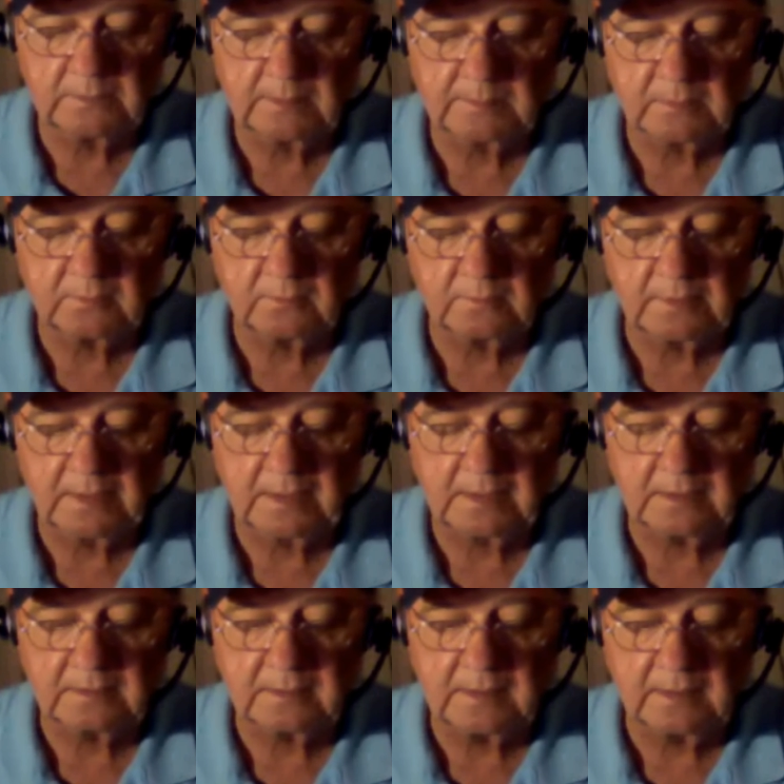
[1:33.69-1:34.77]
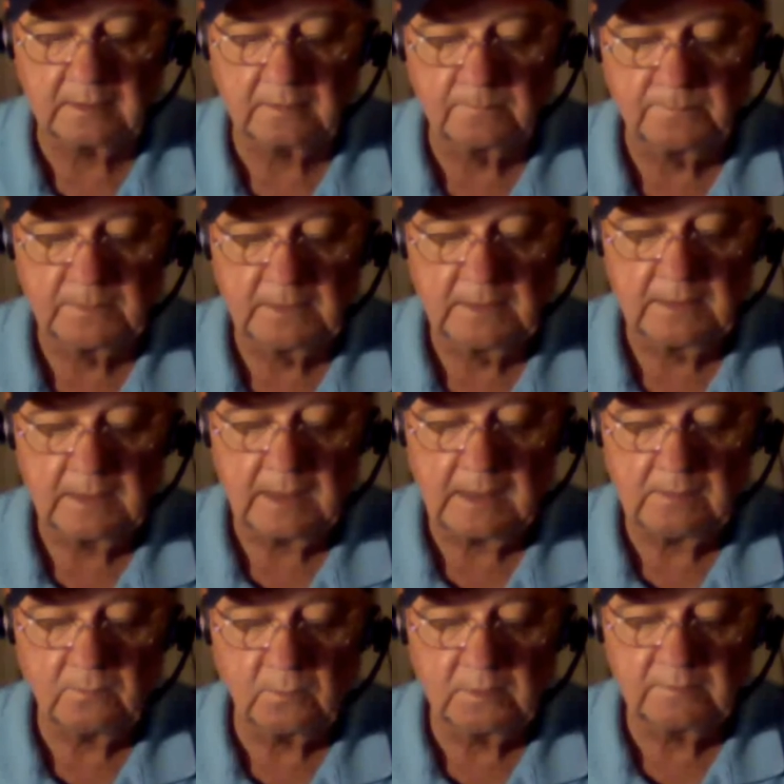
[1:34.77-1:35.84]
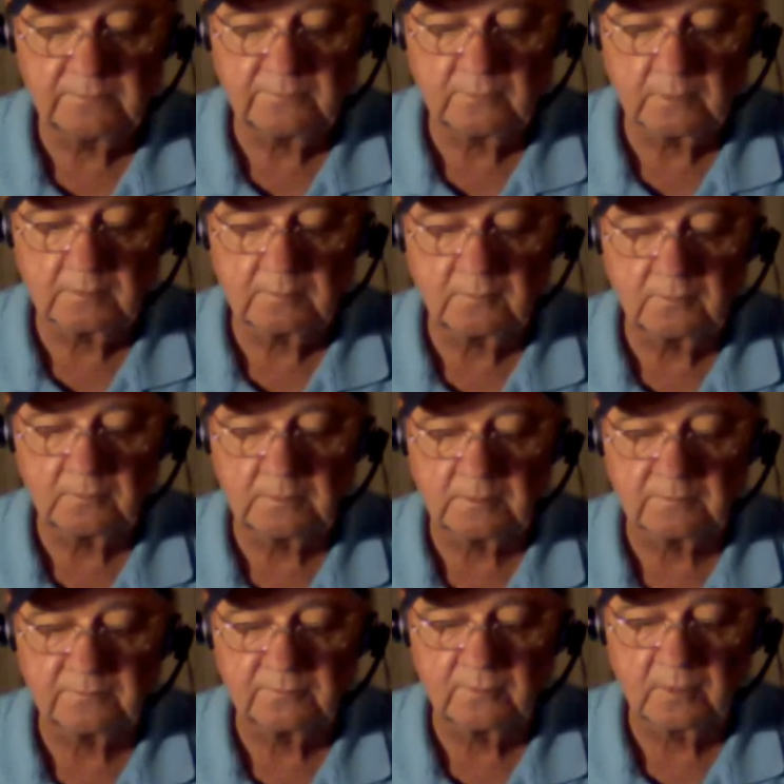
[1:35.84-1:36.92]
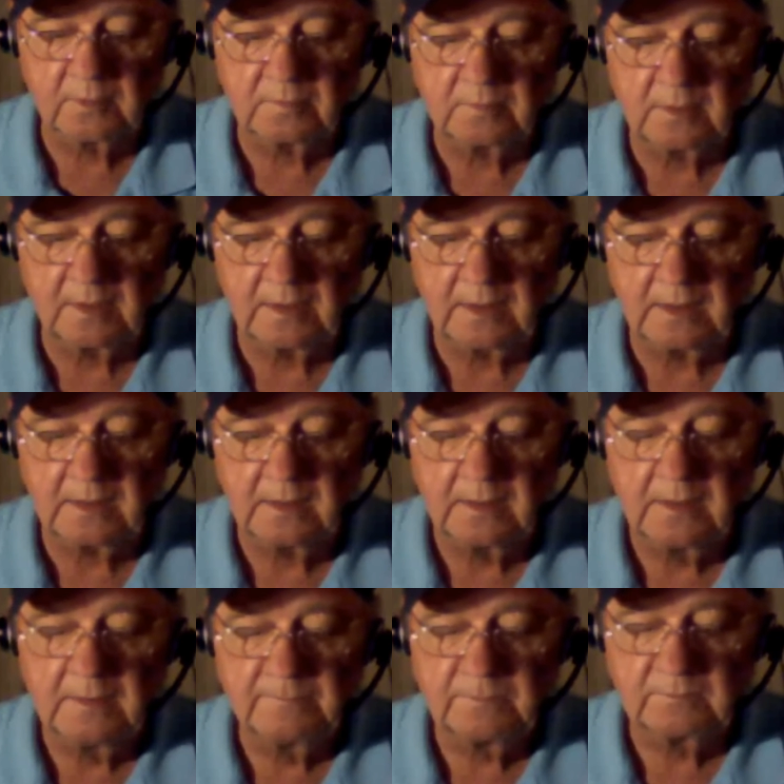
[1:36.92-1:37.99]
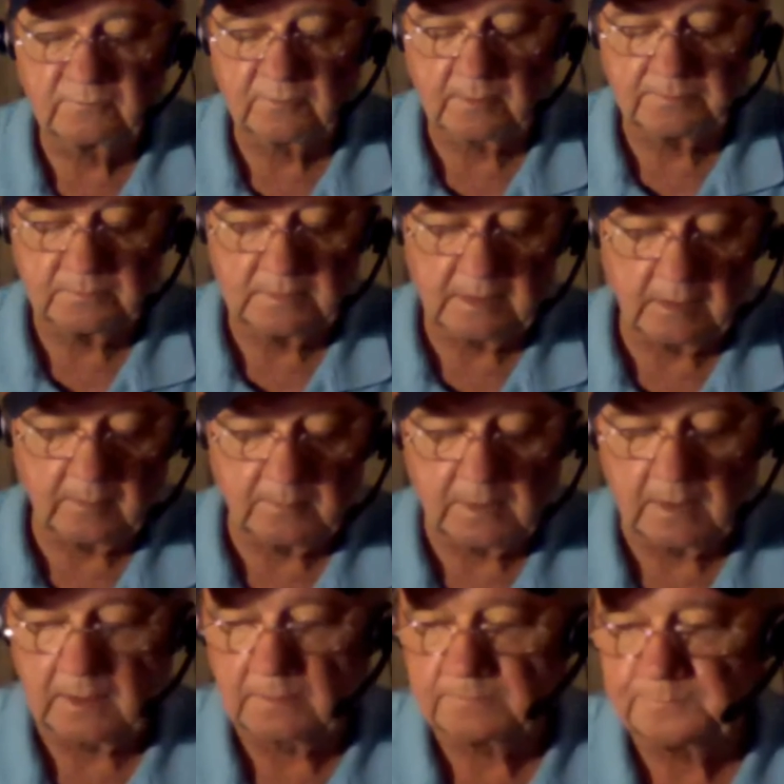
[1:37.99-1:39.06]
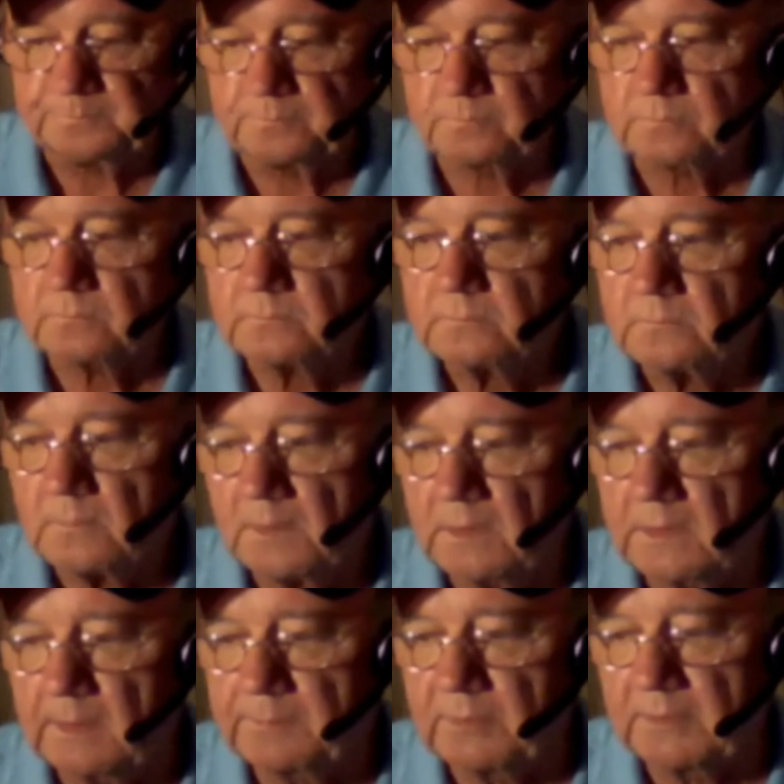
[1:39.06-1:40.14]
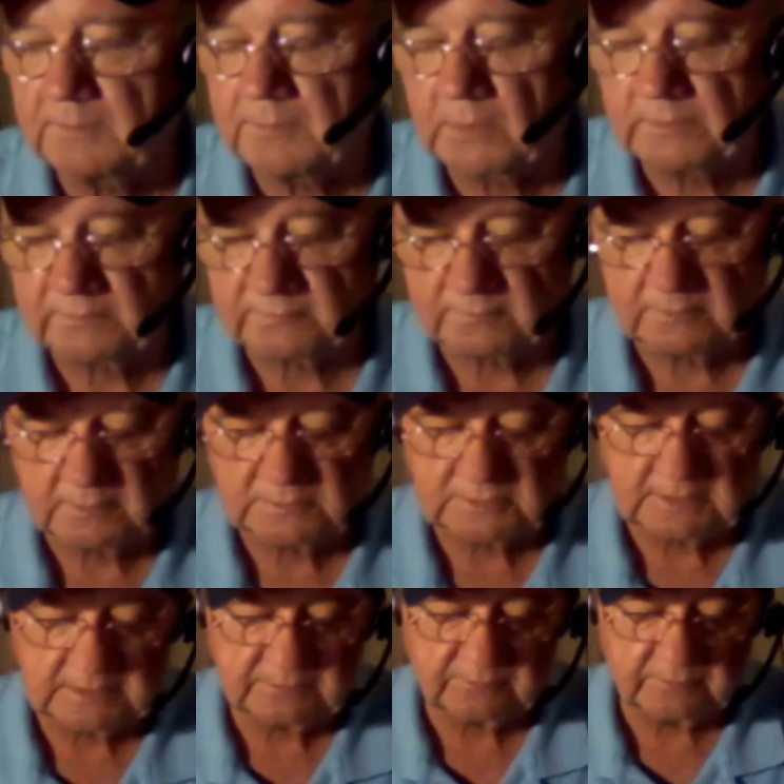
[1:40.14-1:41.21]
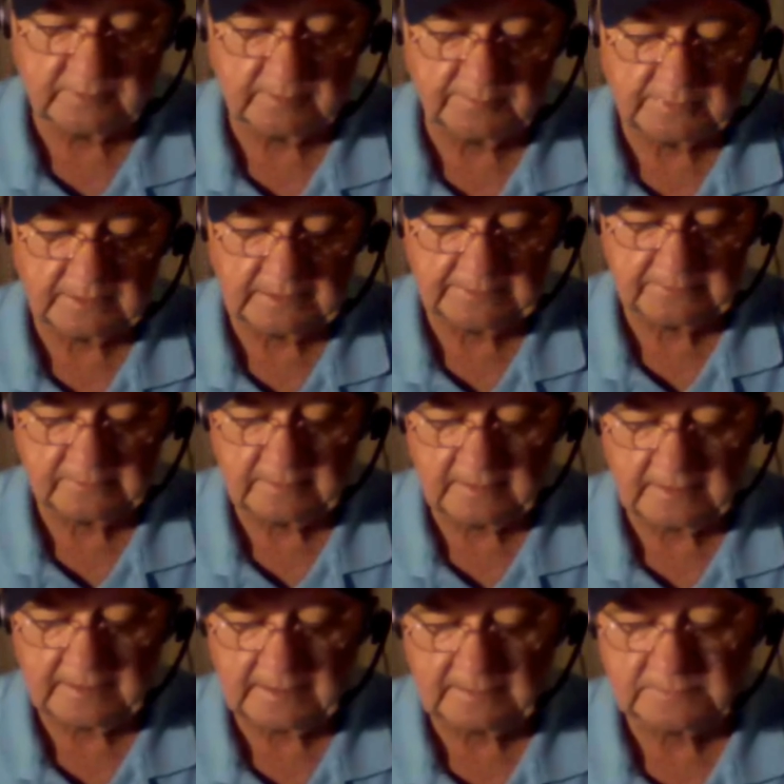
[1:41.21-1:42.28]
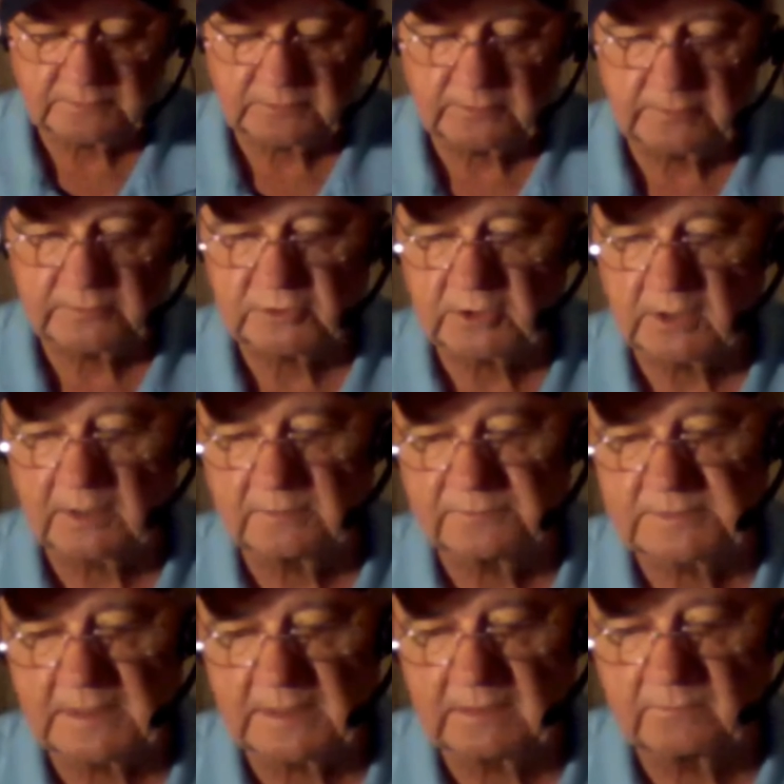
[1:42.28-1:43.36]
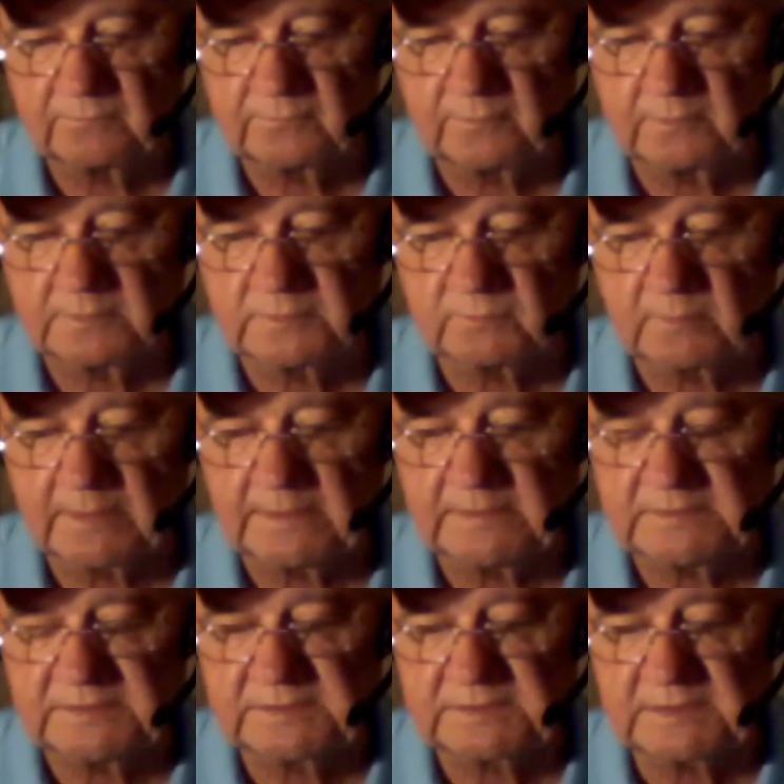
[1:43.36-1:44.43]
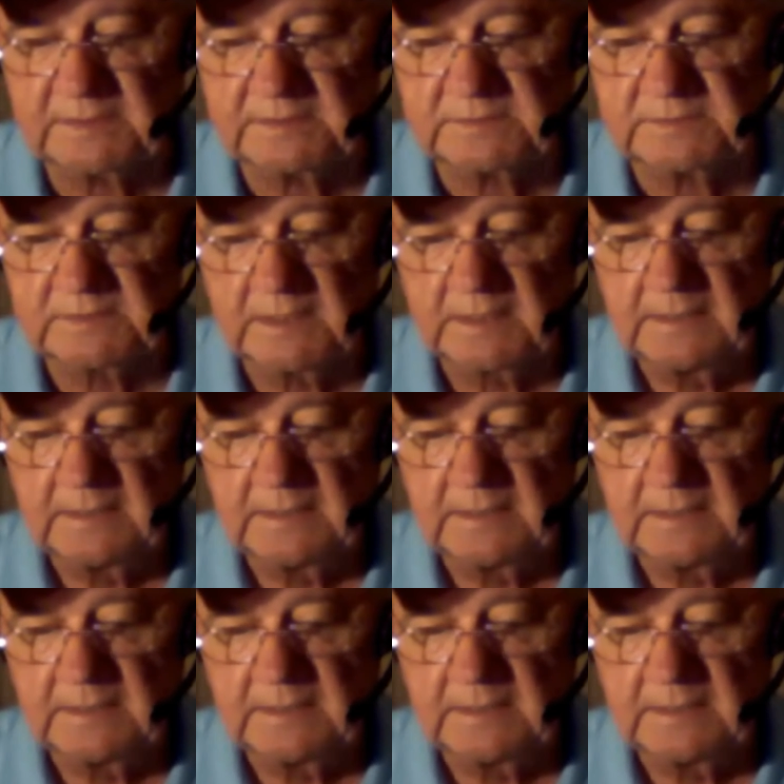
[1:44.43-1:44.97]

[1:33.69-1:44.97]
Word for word: and number 2 Lady Adele. 8142 in the fourth today from Del Mar a couple of bonus long shots for you to ponder today. Let's go to Charles Town first, race six.